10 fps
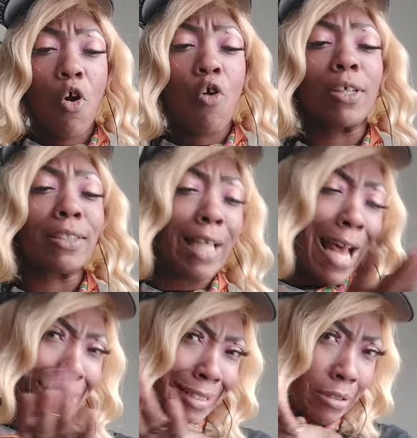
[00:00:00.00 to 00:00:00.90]

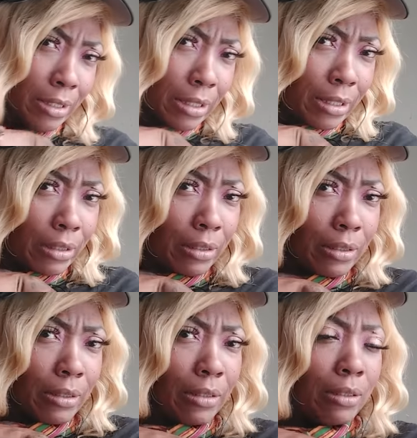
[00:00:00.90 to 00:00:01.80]
Horizontally.
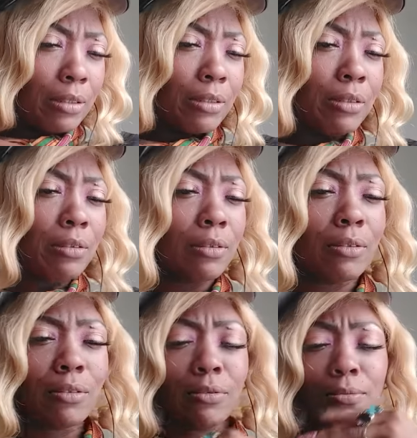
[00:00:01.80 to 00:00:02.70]

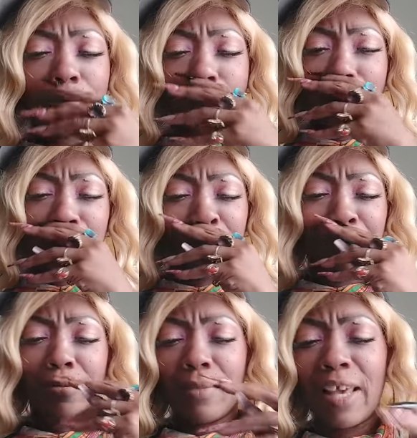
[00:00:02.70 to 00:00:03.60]
Ooh.
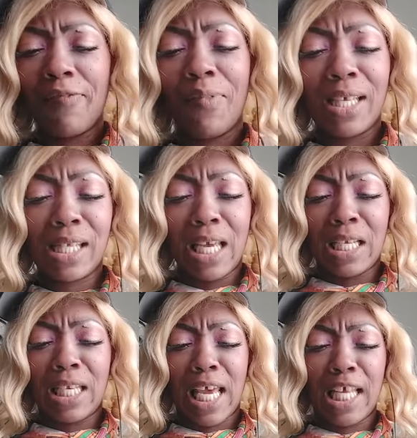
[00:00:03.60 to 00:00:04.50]
And fix it
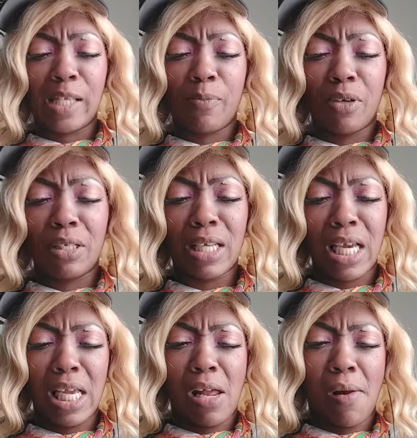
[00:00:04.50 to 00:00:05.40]
in desperate.
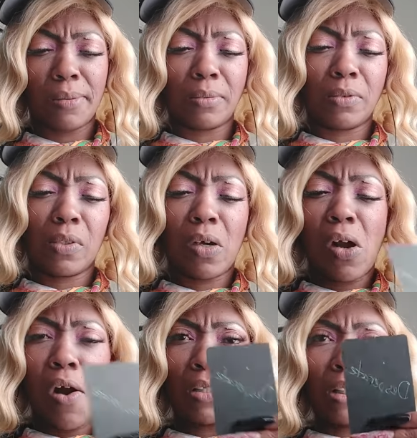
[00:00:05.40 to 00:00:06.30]

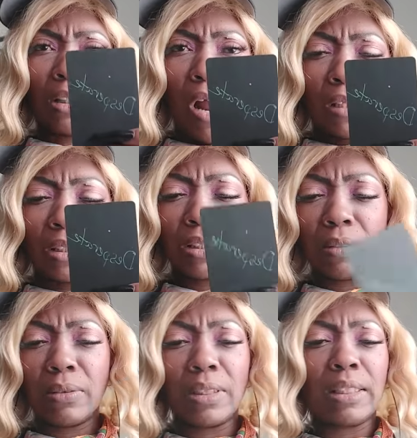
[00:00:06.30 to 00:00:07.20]
Dang.
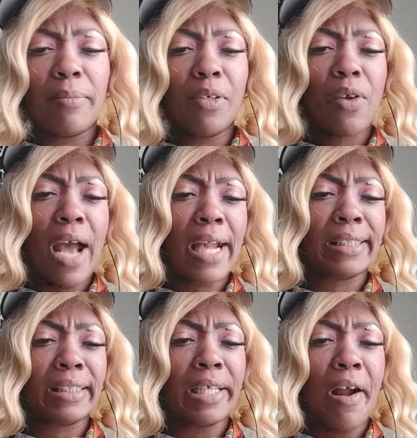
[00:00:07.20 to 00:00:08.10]
So some of you
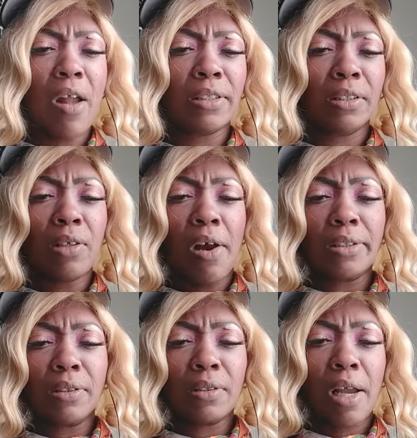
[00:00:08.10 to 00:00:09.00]
guys,
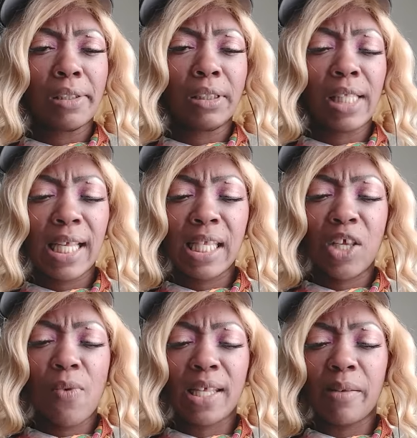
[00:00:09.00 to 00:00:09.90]
they see
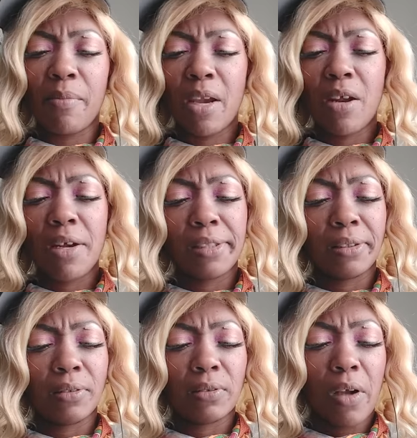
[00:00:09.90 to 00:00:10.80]
you as a mirror.
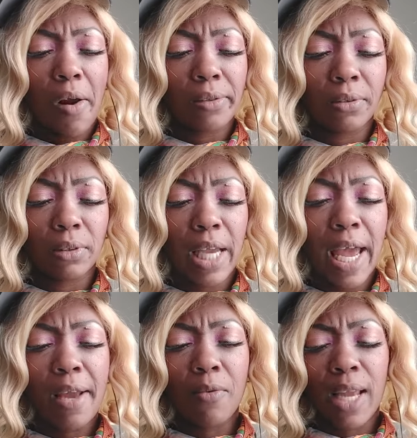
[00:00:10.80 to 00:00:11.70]

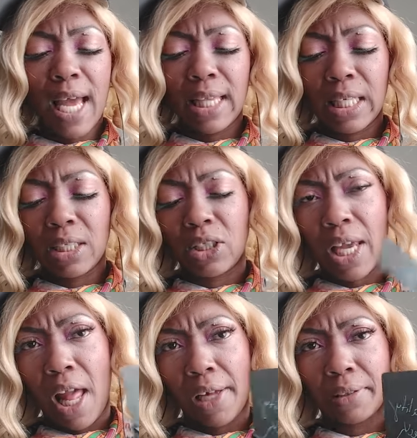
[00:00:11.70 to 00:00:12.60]
Okay. Reality check.